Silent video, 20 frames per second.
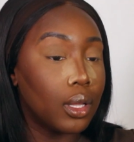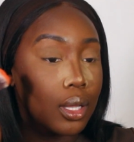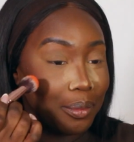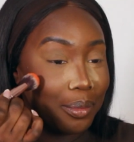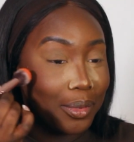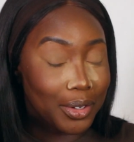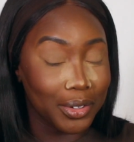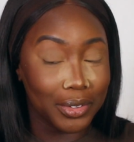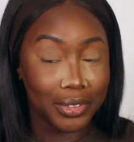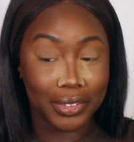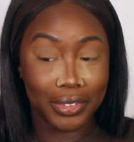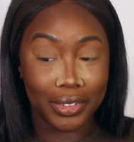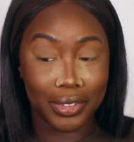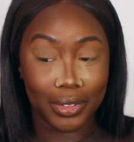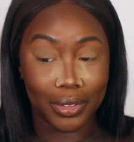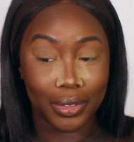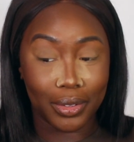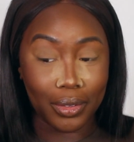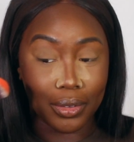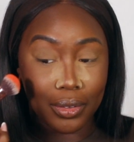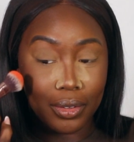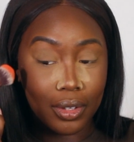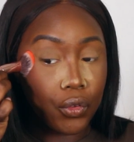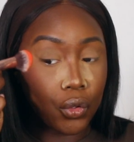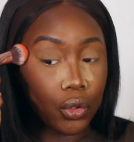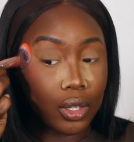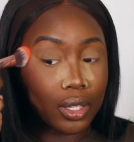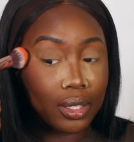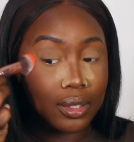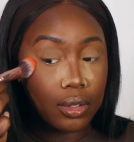I'm going to
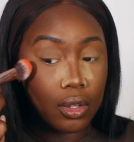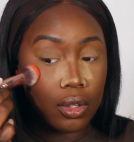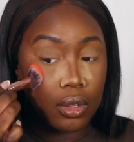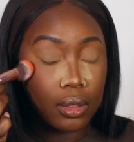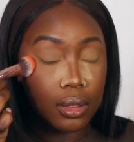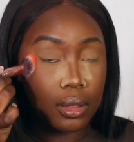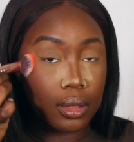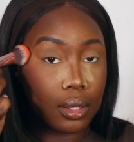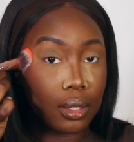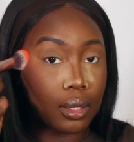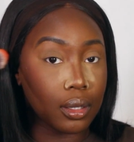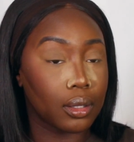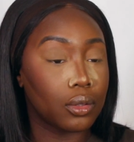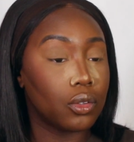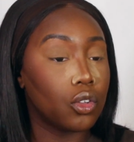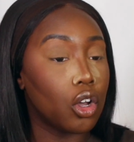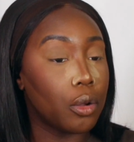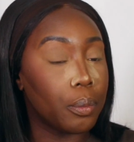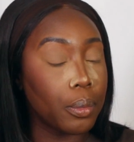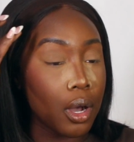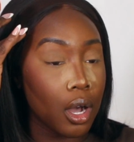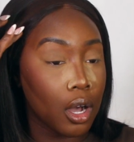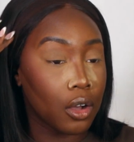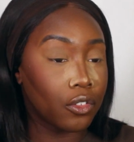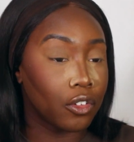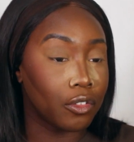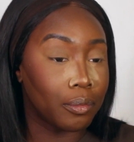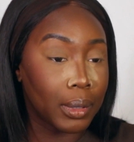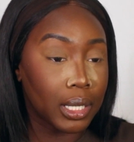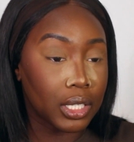focus on the top
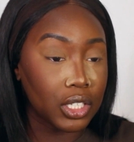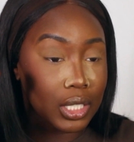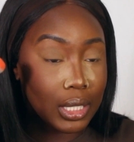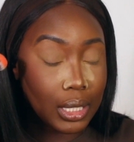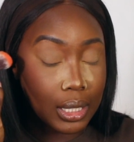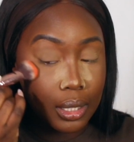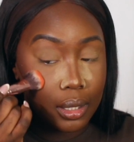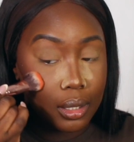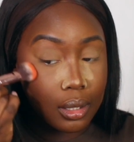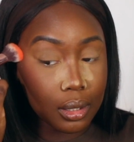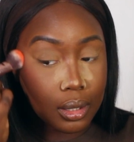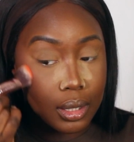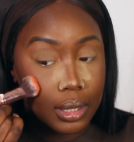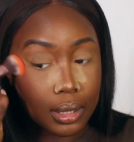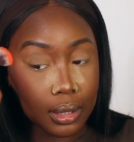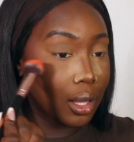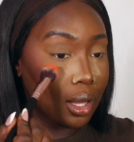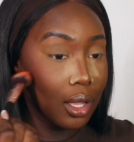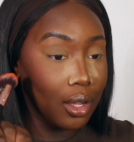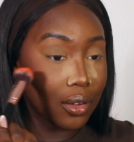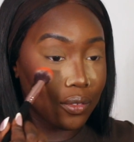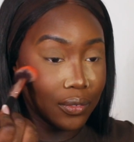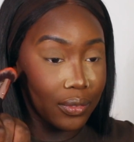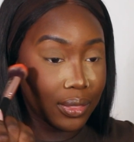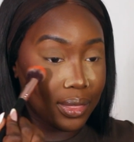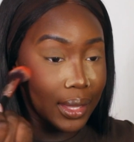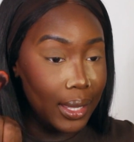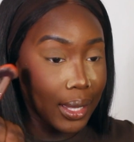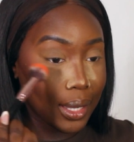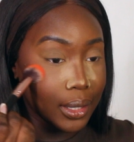half of my cheeks. Love
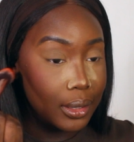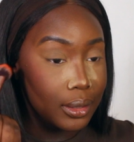that.